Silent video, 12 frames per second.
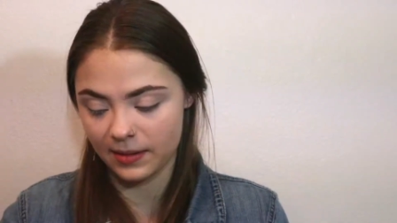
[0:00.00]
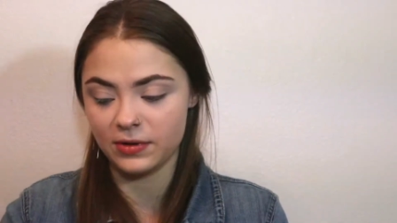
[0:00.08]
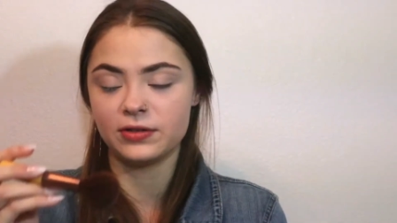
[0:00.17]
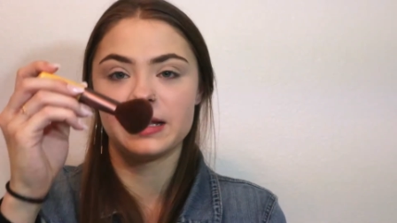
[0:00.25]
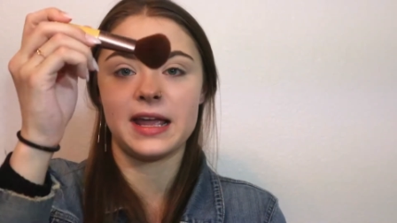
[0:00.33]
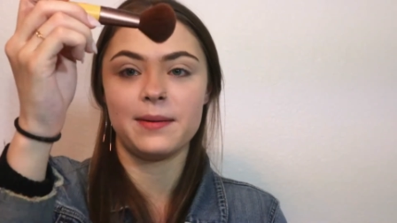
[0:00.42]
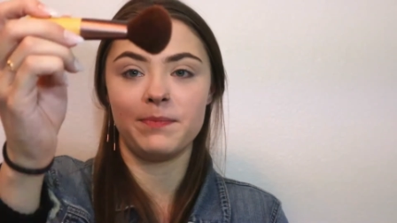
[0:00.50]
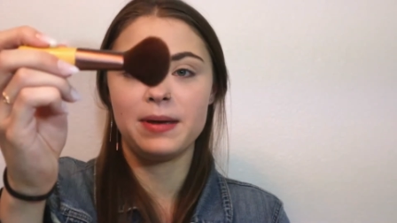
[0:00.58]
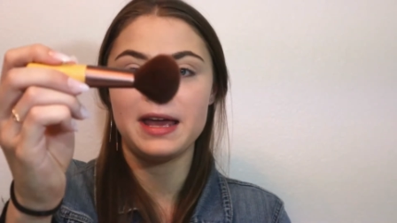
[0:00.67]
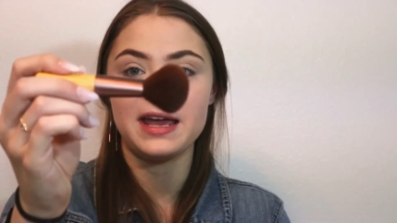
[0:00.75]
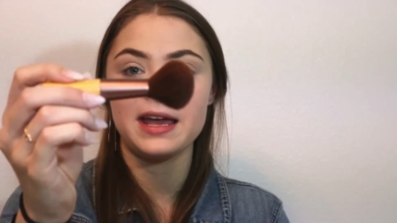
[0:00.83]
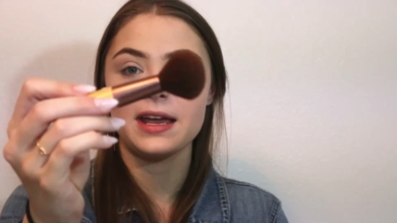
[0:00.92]
I'm using a
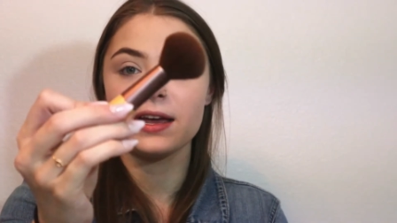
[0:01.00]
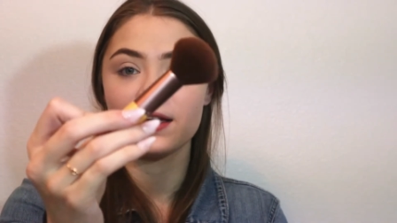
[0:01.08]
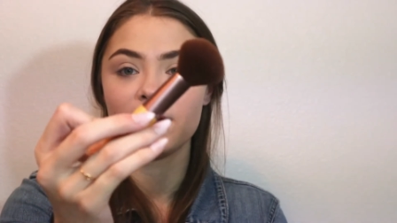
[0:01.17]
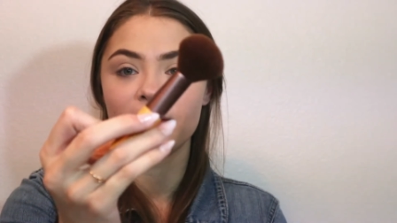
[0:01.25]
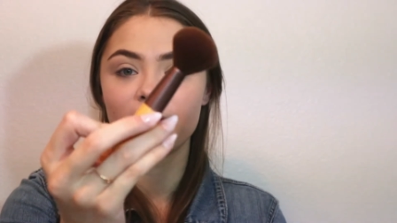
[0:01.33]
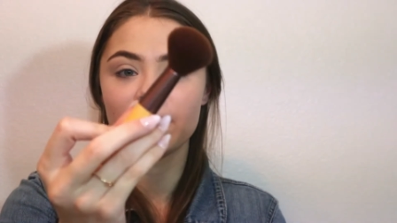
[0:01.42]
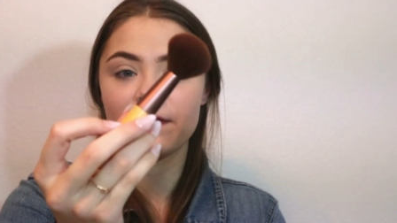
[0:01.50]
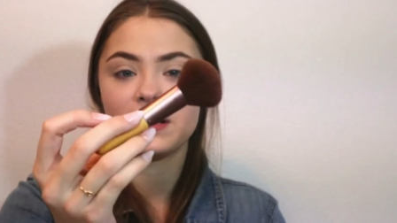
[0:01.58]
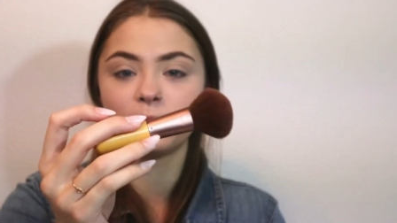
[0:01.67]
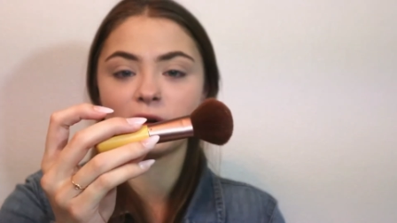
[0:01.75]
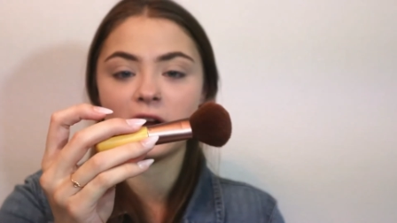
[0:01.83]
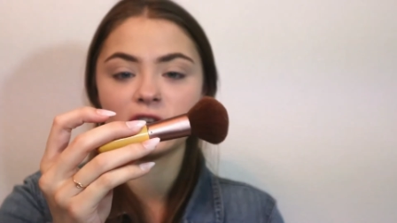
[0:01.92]
big fluffy
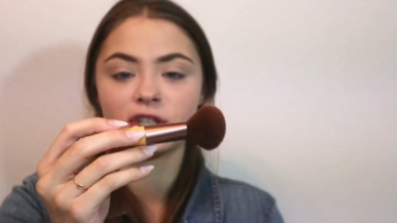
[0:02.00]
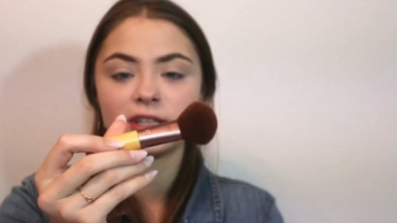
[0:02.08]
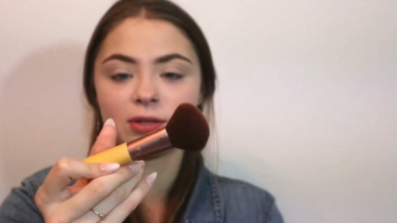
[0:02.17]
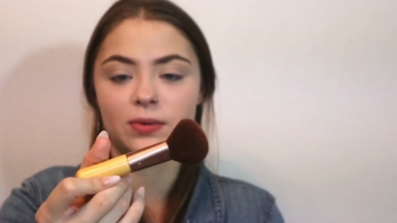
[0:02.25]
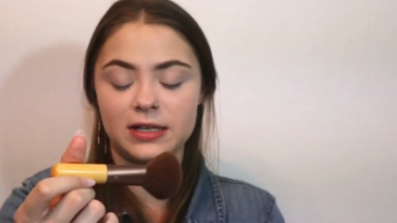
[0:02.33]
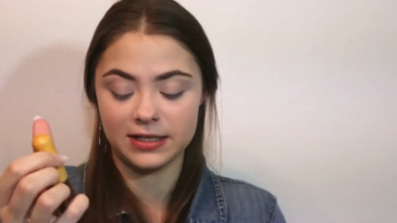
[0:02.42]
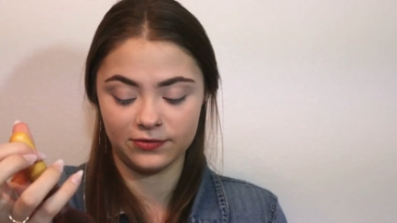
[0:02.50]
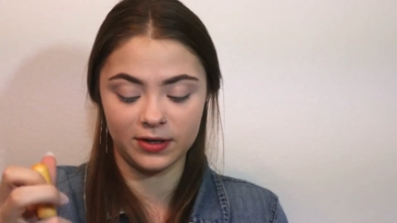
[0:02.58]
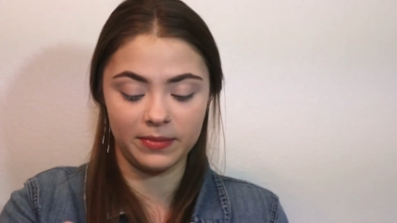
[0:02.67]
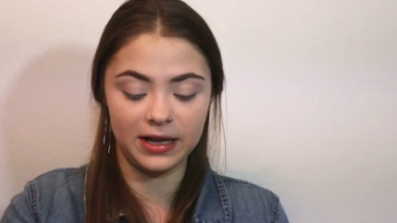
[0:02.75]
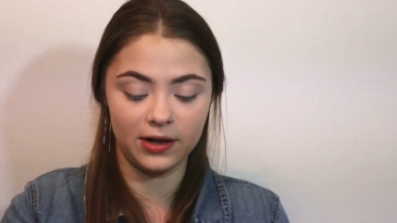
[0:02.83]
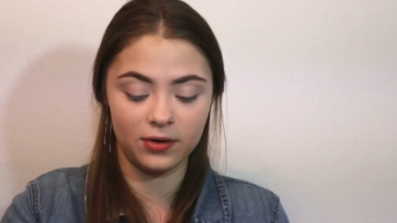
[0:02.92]
brush. This one is
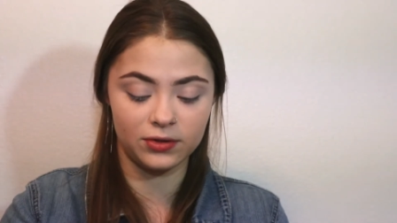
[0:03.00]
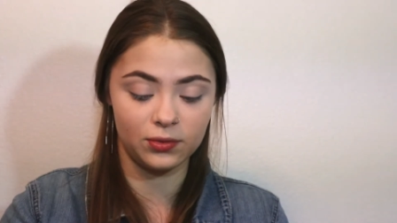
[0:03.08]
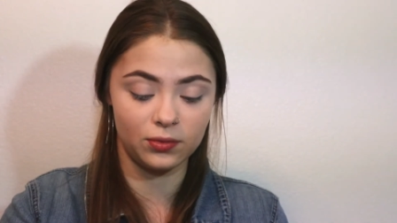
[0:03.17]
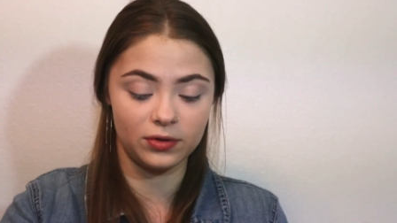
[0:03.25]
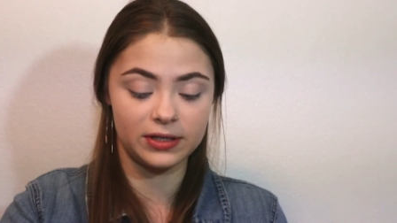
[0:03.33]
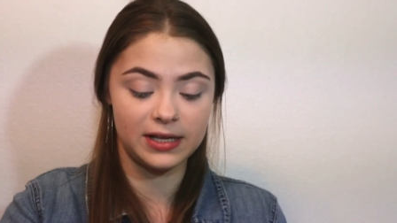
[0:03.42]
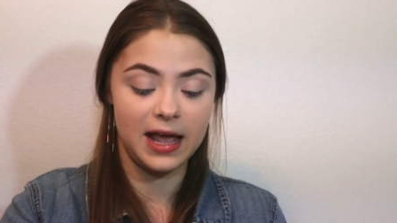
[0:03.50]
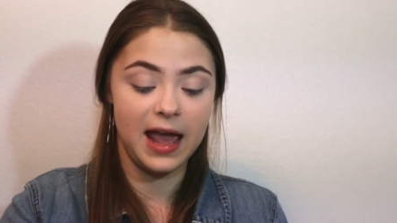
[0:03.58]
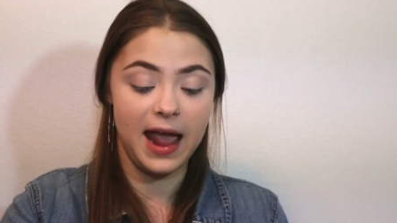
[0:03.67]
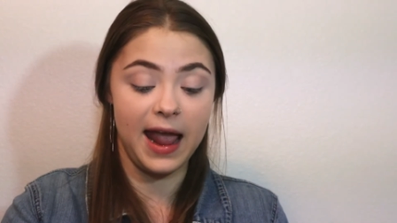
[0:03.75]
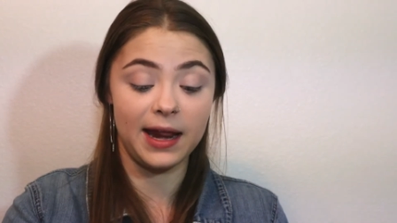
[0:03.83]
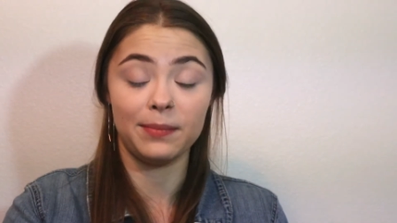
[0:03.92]
from Eco Tools,
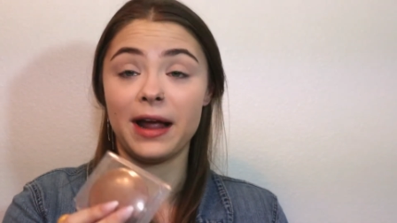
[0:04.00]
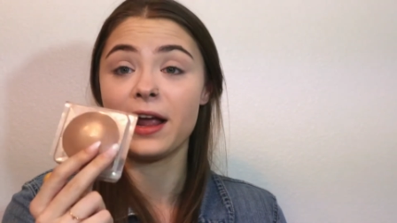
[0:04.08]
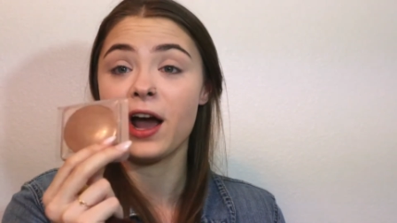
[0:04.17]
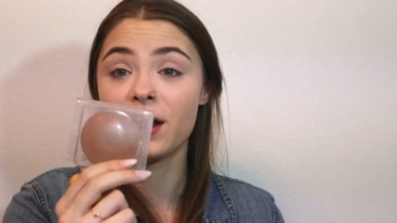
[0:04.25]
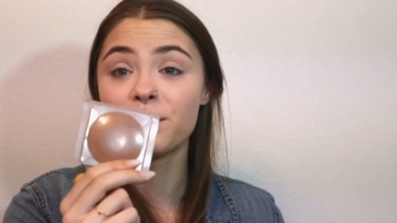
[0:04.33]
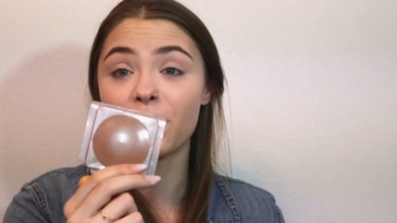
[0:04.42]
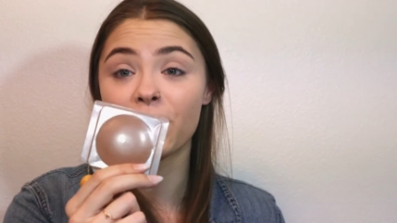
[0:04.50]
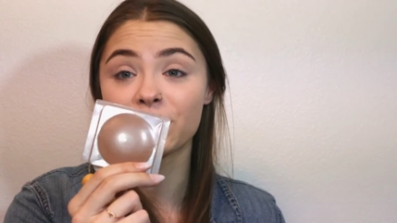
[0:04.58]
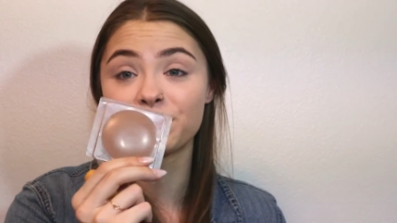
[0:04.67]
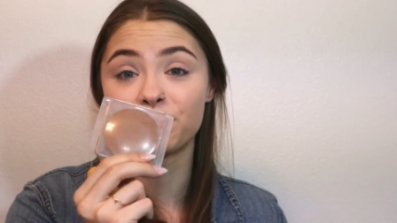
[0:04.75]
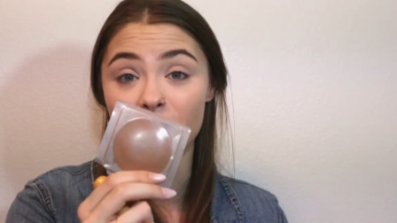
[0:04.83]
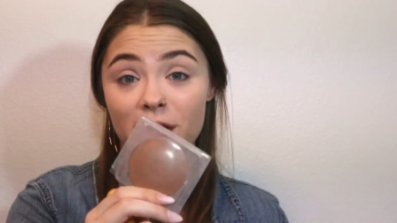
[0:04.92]
and my
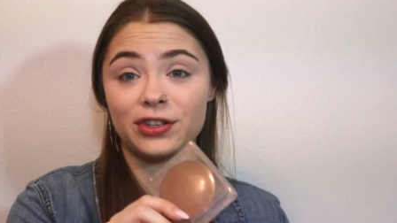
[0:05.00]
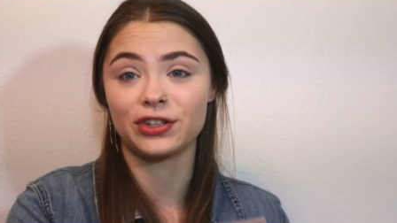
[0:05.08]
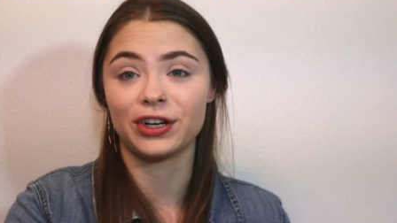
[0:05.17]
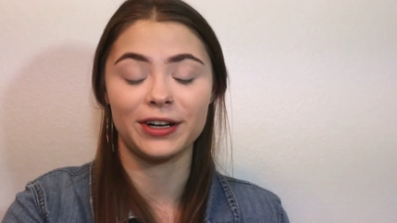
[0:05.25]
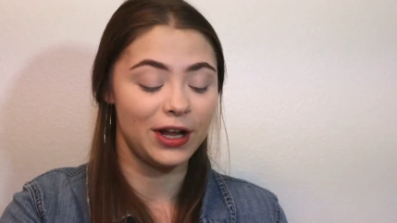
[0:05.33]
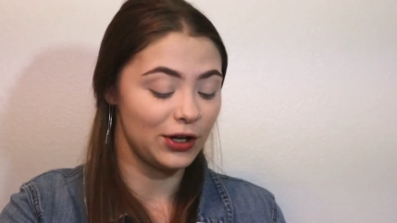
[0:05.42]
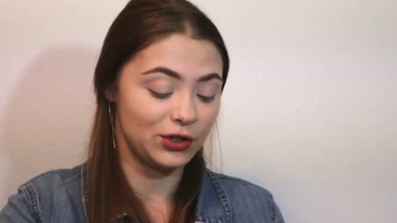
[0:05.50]
unmarked bronzer.